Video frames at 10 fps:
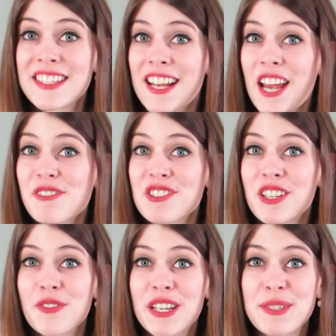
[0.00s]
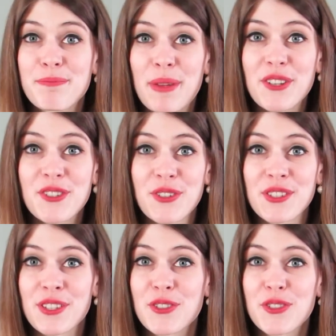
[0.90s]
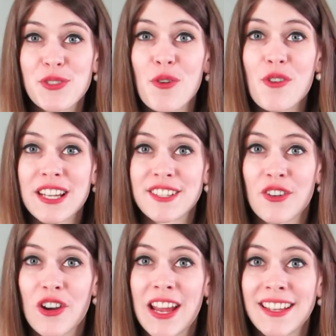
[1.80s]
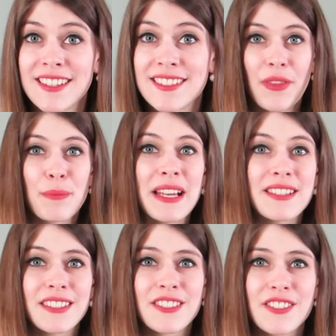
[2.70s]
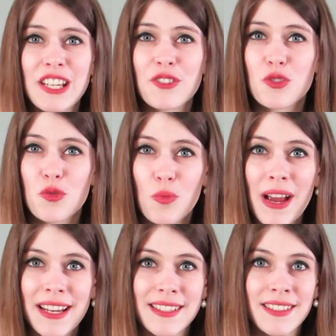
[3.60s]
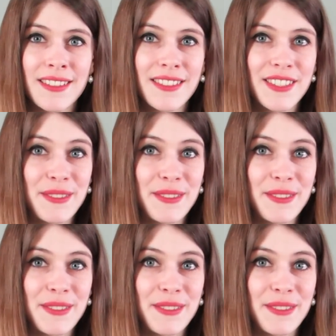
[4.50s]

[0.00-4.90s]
It's a language that creates pictures and stories in our heads, that makes us think twice and